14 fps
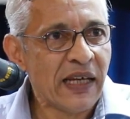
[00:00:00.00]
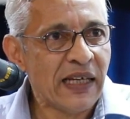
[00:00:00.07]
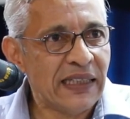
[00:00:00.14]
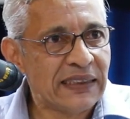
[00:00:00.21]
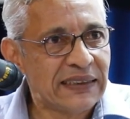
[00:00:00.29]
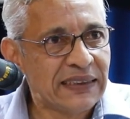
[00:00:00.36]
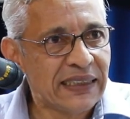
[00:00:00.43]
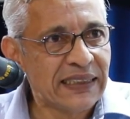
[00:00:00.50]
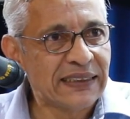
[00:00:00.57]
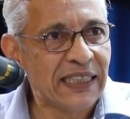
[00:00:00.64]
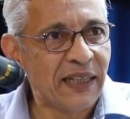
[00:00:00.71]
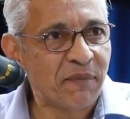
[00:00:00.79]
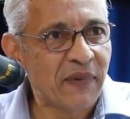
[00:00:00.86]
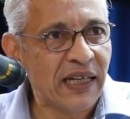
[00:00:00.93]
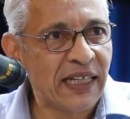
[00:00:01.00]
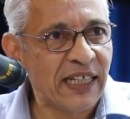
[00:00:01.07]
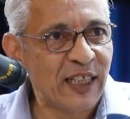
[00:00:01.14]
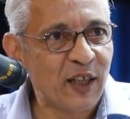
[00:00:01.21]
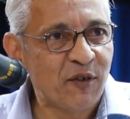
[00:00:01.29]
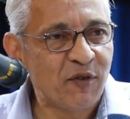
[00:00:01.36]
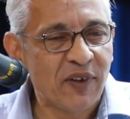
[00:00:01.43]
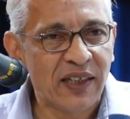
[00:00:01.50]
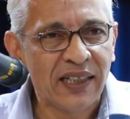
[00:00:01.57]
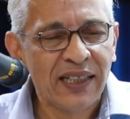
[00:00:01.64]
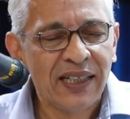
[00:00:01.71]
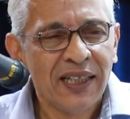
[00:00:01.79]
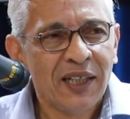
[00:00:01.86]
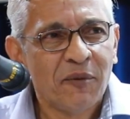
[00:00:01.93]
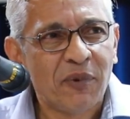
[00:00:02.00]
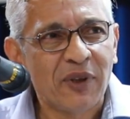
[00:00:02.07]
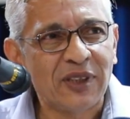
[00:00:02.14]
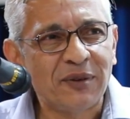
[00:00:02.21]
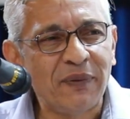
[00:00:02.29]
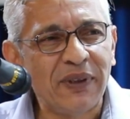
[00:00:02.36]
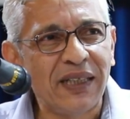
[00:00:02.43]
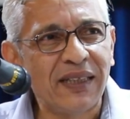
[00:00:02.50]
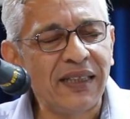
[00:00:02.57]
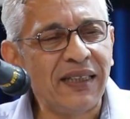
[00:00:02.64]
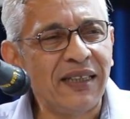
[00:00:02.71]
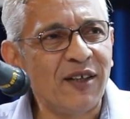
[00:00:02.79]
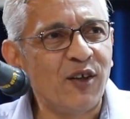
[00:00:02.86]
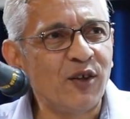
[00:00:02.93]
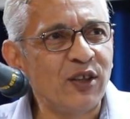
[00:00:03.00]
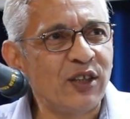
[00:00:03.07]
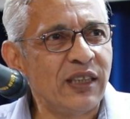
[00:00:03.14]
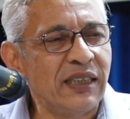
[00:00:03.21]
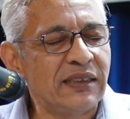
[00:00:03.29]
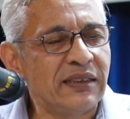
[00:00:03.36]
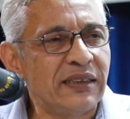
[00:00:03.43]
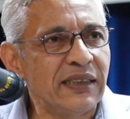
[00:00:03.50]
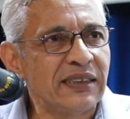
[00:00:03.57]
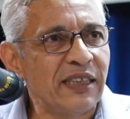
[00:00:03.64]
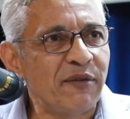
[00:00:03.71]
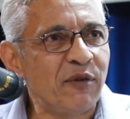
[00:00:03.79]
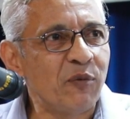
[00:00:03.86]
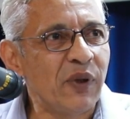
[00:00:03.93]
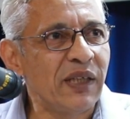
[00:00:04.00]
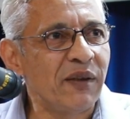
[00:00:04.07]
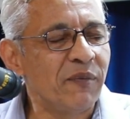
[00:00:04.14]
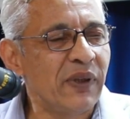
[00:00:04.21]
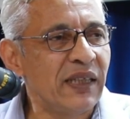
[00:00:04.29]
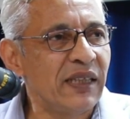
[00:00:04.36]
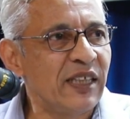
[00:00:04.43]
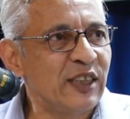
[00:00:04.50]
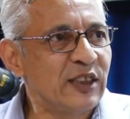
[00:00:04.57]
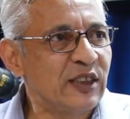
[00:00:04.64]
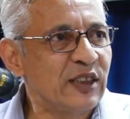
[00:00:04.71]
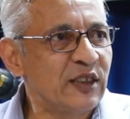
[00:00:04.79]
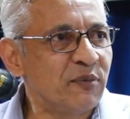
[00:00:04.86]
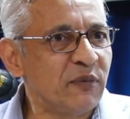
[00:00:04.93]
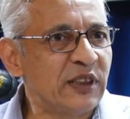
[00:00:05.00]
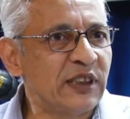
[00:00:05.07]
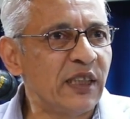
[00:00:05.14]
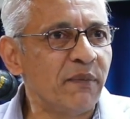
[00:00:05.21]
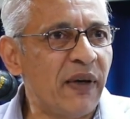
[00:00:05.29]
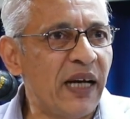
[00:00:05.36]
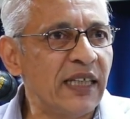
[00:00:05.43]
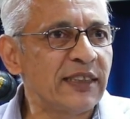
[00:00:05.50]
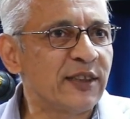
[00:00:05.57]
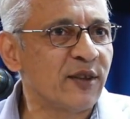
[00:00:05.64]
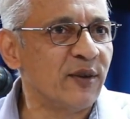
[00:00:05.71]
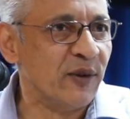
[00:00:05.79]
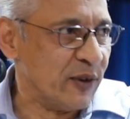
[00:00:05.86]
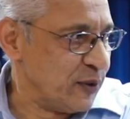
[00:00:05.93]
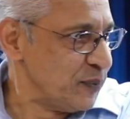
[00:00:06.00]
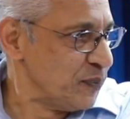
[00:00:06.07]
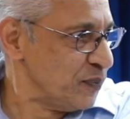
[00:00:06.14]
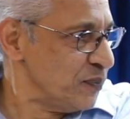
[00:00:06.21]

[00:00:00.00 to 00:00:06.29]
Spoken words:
Is there some kind of a... Because when I read all these things, I mean, where does Mr. Marx go?